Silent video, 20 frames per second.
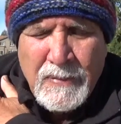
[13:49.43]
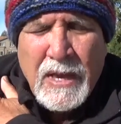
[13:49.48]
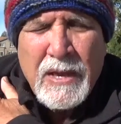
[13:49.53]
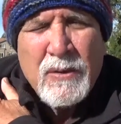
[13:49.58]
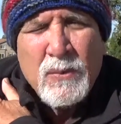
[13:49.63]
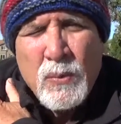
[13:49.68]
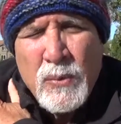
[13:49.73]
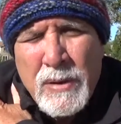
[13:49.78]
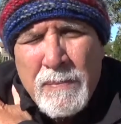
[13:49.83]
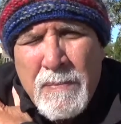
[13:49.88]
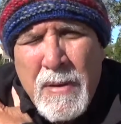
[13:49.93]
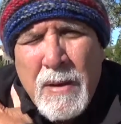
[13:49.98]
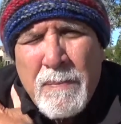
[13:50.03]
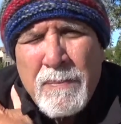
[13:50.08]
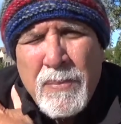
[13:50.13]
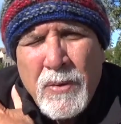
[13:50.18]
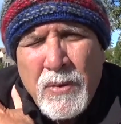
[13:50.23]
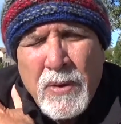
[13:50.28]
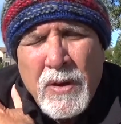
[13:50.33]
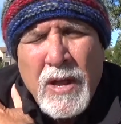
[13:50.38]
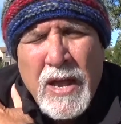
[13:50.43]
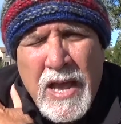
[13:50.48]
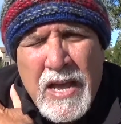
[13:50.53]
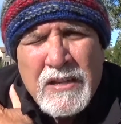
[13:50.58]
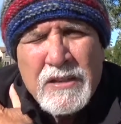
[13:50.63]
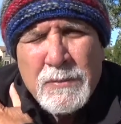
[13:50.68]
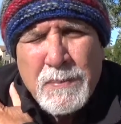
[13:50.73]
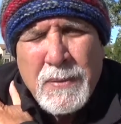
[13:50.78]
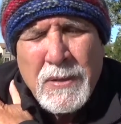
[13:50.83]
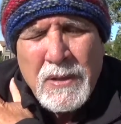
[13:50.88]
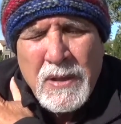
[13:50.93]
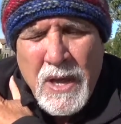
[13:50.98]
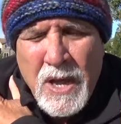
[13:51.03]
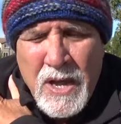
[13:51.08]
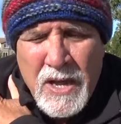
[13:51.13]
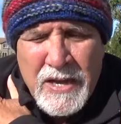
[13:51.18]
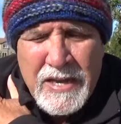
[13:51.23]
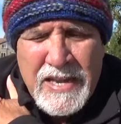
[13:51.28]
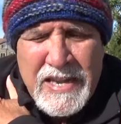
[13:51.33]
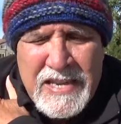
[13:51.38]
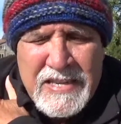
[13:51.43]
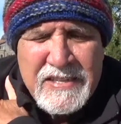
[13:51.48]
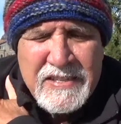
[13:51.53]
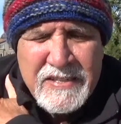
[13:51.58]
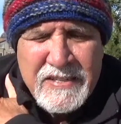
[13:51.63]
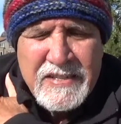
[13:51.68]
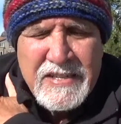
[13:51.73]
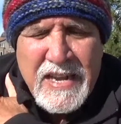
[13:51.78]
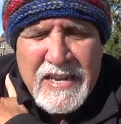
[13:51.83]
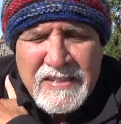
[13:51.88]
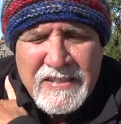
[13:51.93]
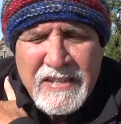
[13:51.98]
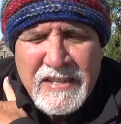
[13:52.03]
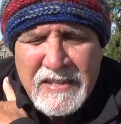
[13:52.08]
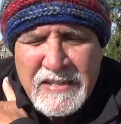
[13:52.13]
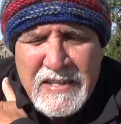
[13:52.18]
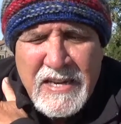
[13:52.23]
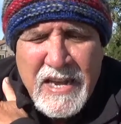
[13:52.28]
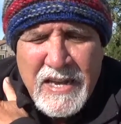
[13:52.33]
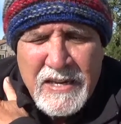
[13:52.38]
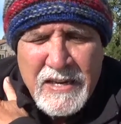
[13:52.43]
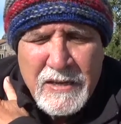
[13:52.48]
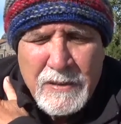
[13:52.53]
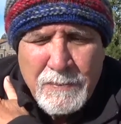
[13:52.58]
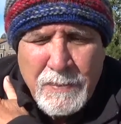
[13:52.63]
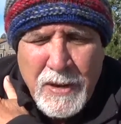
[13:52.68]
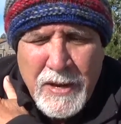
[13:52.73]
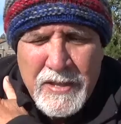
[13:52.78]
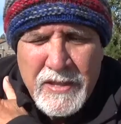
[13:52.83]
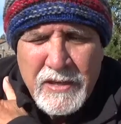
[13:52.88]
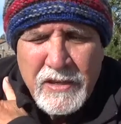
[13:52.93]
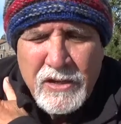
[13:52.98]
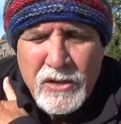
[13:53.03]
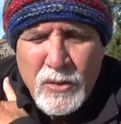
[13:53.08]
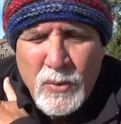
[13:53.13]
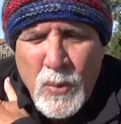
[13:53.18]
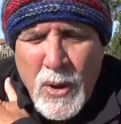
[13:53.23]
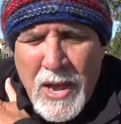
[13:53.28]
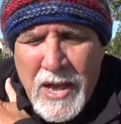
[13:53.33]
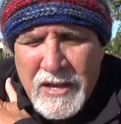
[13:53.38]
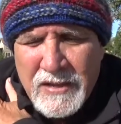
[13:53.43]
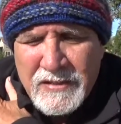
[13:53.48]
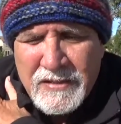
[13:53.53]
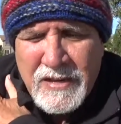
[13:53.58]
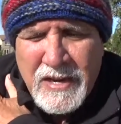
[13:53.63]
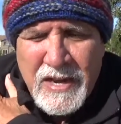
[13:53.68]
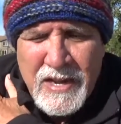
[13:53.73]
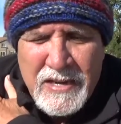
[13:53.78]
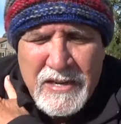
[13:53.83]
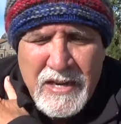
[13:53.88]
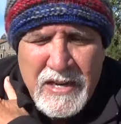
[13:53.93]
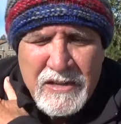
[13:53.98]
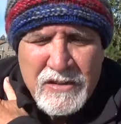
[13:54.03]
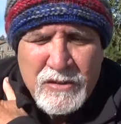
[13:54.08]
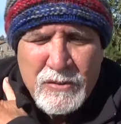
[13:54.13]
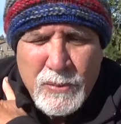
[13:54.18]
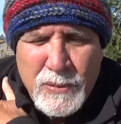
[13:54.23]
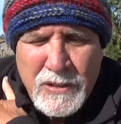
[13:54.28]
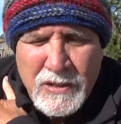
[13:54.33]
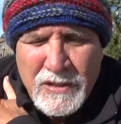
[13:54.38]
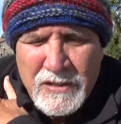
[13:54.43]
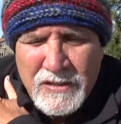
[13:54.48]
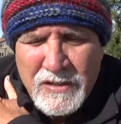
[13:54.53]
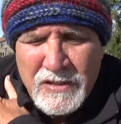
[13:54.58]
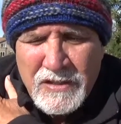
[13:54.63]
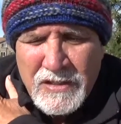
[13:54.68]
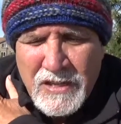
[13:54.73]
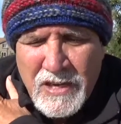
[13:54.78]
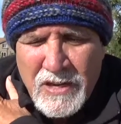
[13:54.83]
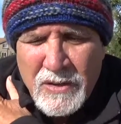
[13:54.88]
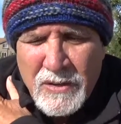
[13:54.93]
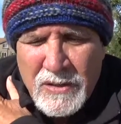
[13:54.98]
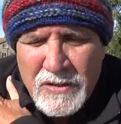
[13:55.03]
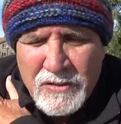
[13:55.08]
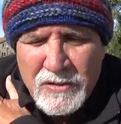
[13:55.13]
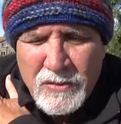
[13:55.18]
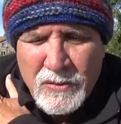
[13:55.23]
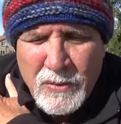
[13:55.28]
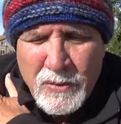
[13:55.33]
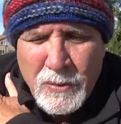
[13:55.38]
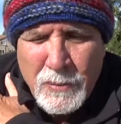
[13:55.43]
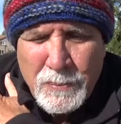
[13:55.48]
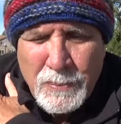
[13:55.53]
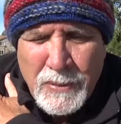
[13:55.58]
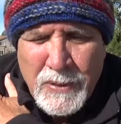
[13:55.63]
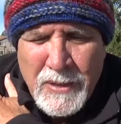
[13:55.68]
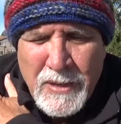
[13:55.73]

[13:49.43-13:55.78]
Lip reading: And remember, Hezbollah is designated by the U.S. and Israel as a terrorist group,